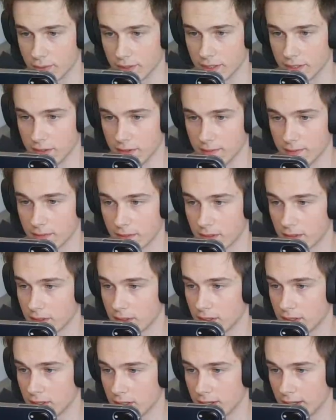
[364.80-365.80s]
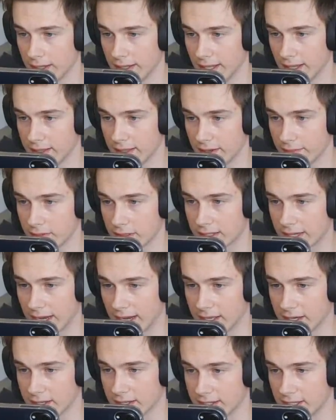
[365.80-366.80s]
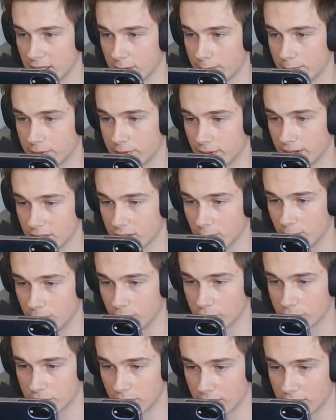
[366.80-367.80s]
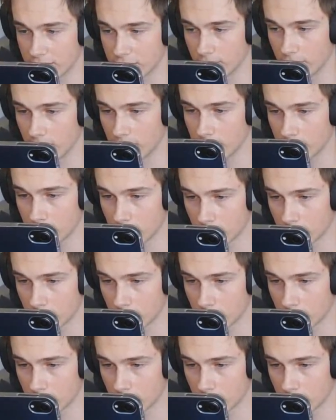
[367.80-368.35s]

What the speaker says: want to do. And then they will kind of keep trying to push here as well.